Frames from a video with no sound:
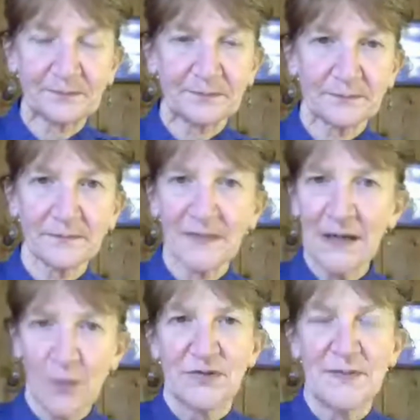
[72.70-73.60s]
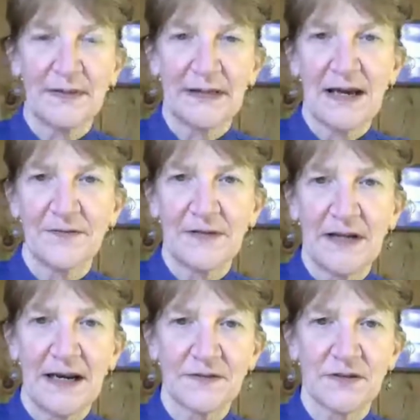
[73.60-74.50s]
Or I might do them like half and
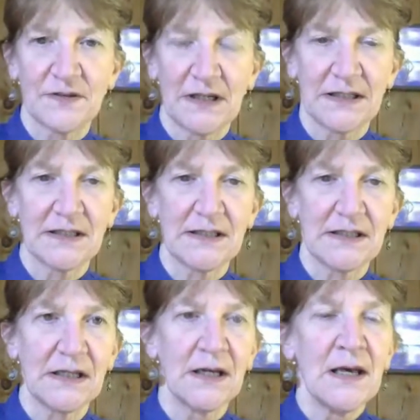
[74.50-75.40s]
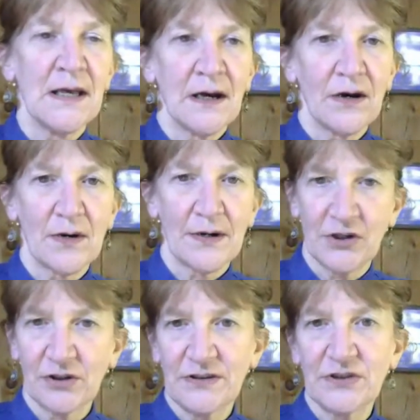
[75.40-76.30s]
half so that I can see, or
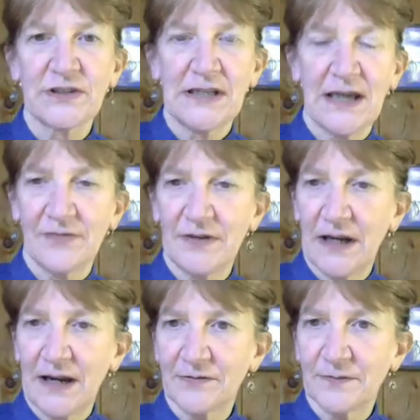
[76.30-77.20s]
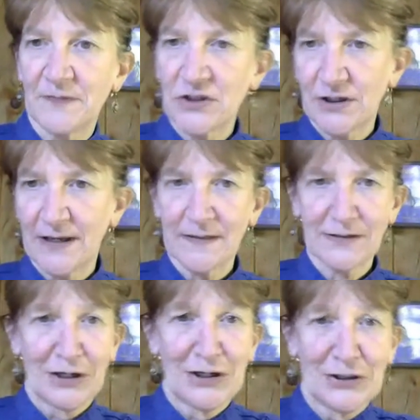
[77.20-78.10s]
you'll see half and half. I'm not sure how that's
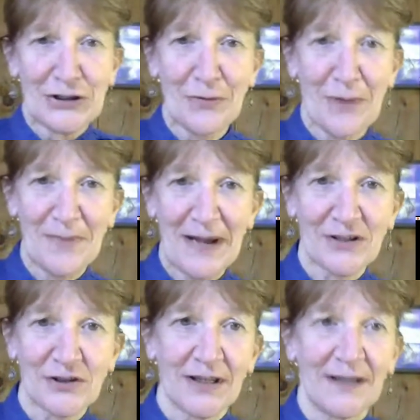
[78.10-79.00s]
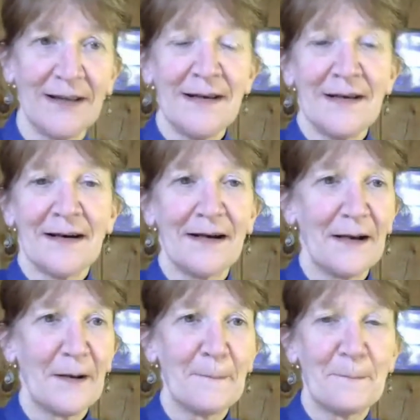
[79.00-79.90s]
going to show up actually.
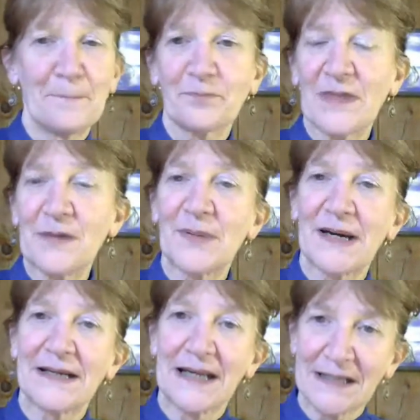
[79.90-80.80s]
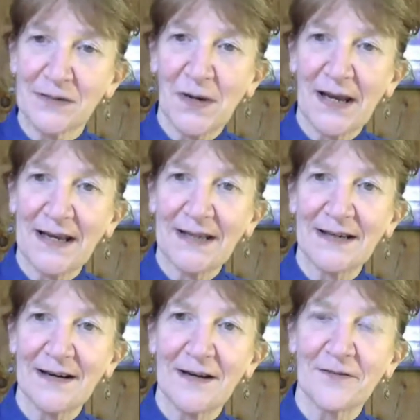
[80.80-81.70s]
But anyway,
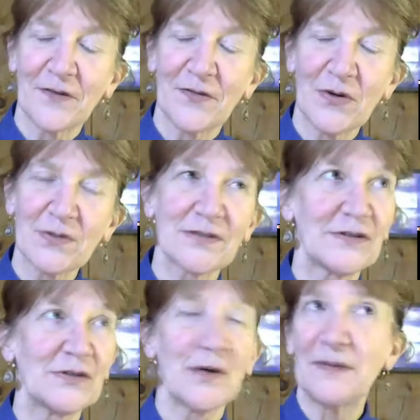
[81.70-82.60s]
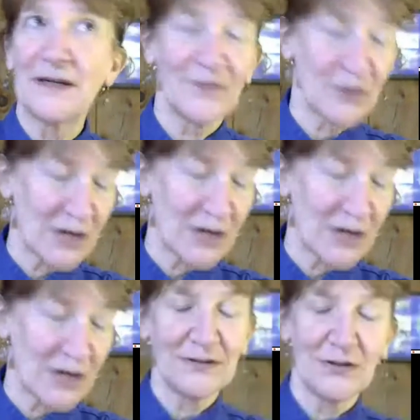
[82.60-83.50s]
for those of you, I mean, if you're
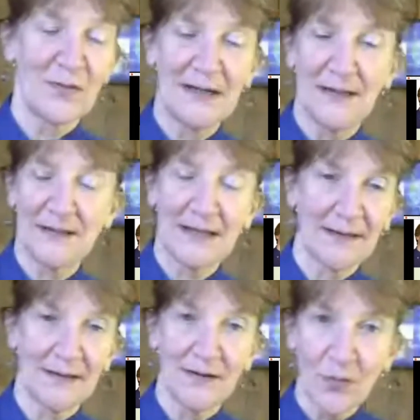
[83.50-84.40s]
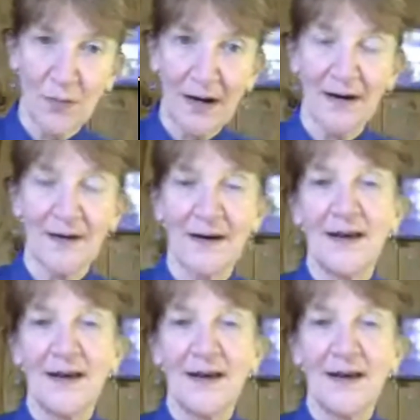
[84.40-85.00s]
here, you know my name is Cathy Hohmeyer.